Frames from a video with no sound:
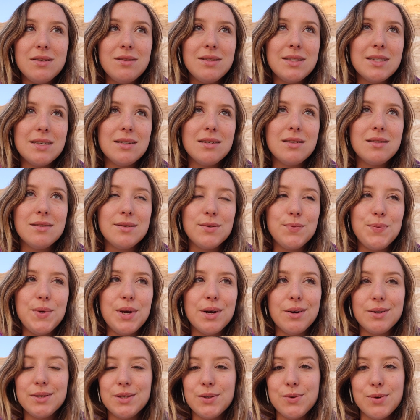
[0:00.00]
since we
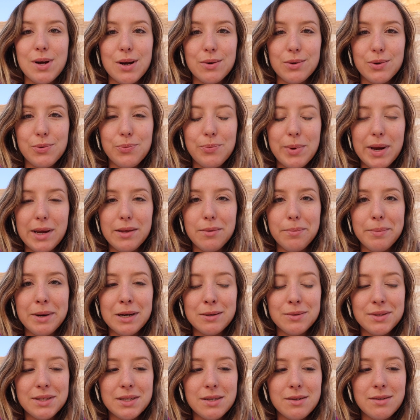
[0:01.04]
are surrounded by the
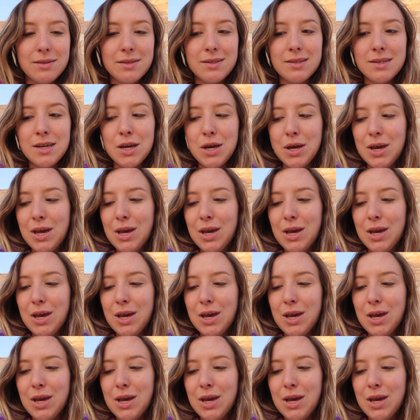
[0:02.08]
mountains,